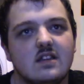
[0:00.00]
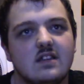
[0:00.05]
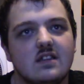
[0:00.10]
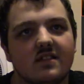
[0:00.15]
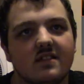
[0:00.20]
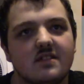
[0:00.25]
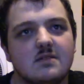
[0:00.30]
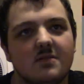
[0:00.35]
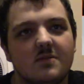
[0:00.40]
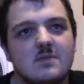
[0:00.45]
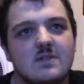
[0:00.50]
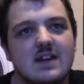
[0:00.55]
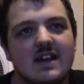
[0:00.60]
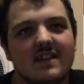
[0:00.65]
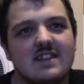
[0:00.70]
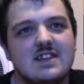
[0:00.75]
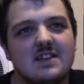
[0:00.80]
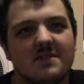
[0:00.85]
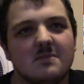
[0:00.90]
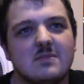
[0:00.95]
Someone
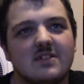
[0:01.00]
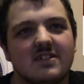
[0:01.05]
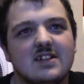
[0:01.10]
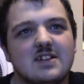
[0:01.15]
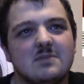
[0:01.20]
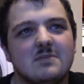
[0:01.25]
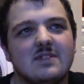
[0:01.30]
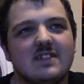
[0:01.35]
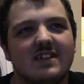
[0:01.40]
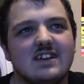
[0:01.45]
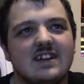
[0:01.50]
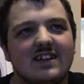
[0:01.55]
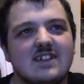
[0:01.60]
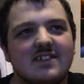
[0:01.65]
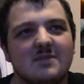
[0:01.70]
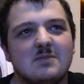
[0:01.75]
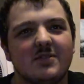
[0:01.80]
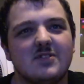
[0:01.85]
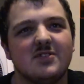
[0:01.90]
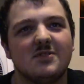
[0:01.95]
reacted to
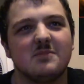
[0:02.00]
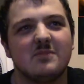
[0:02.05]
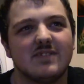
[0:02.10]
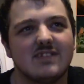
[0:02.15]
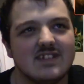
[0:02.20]
Markiplier poop.